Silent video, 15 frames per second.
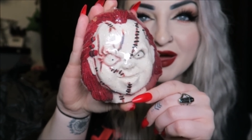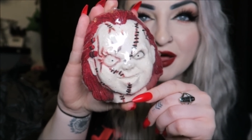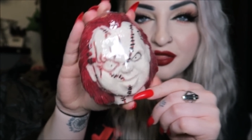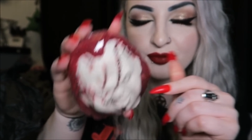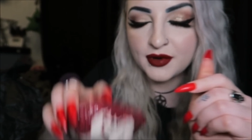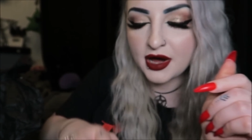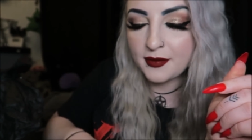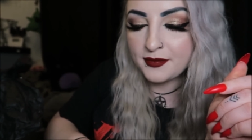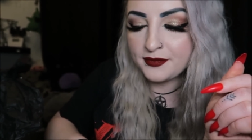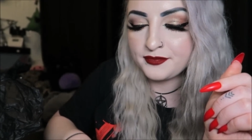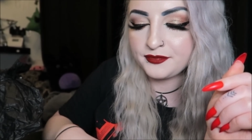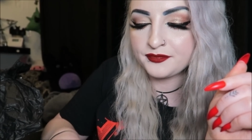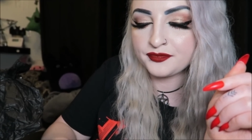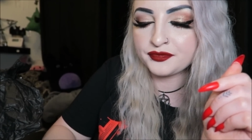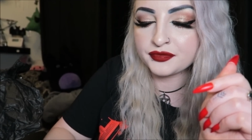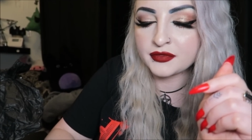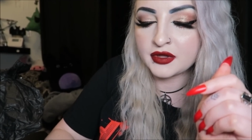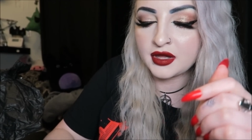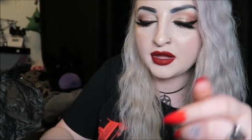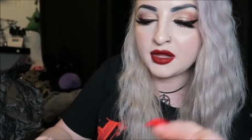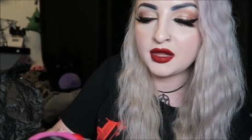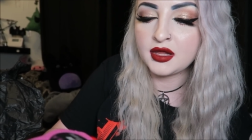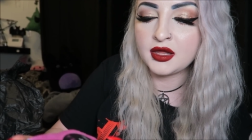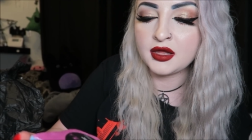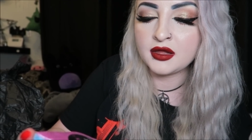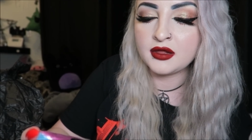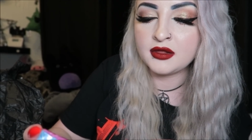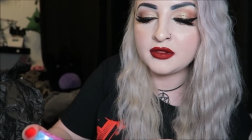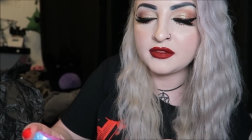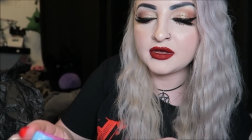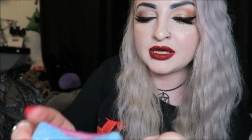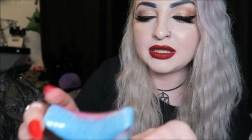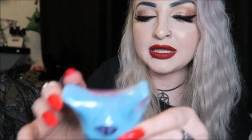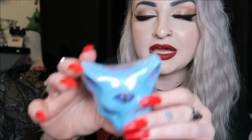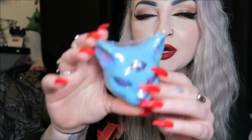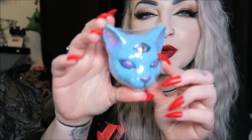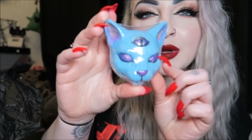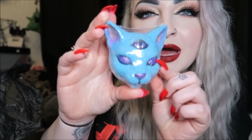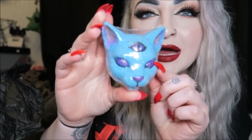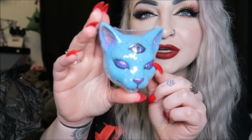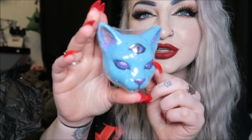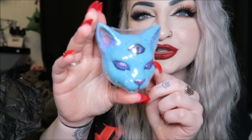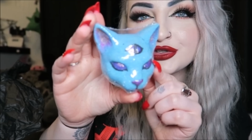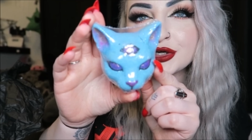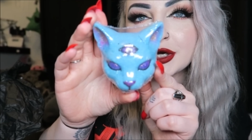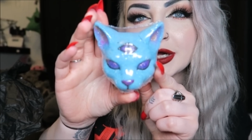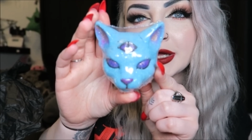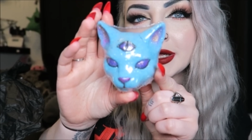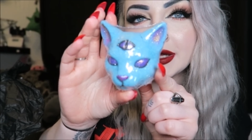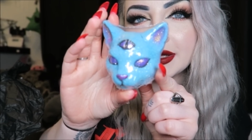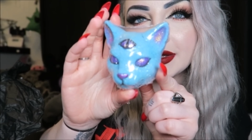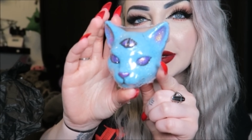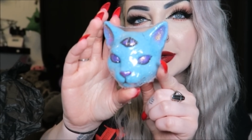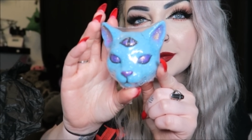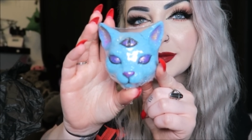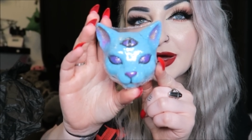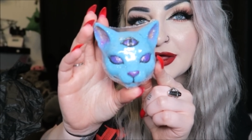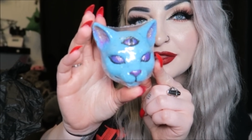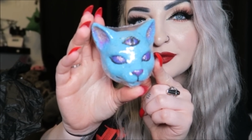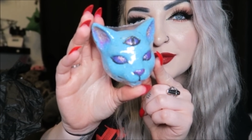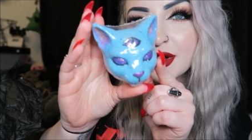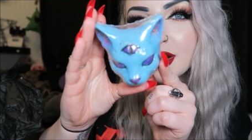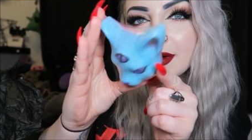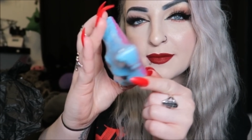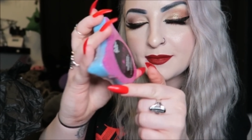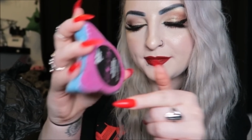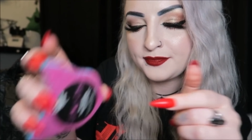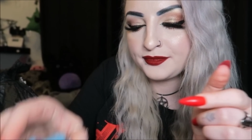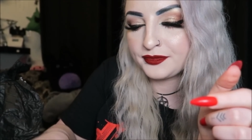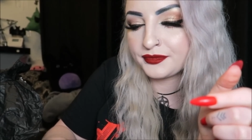Bath Bomb, the Cleocatra Bath Bomb,